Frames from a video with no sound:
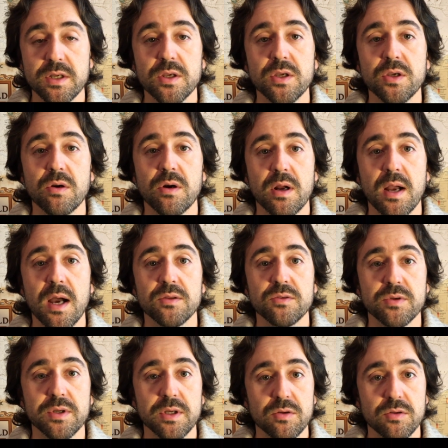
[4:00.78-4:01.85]
your
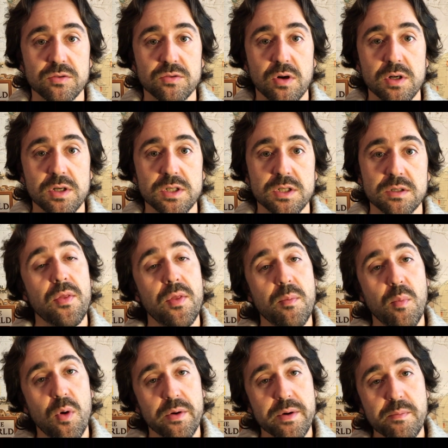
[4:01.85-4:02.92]
country controls, the
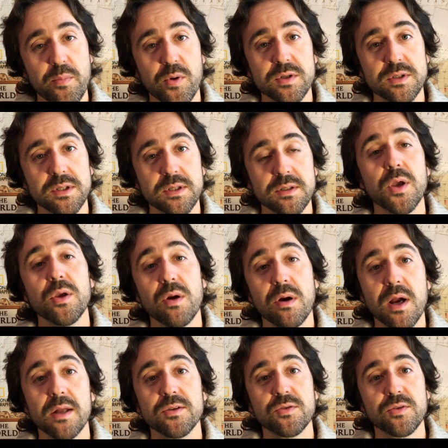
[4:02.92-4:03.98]
more important your
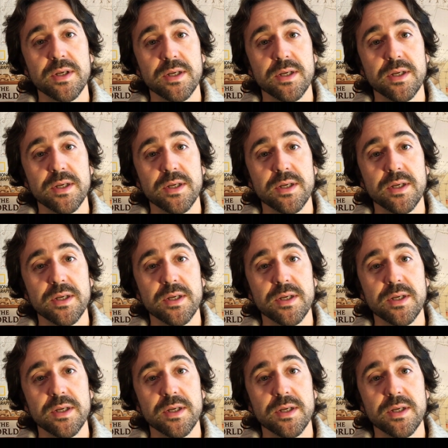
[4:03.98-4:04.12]
country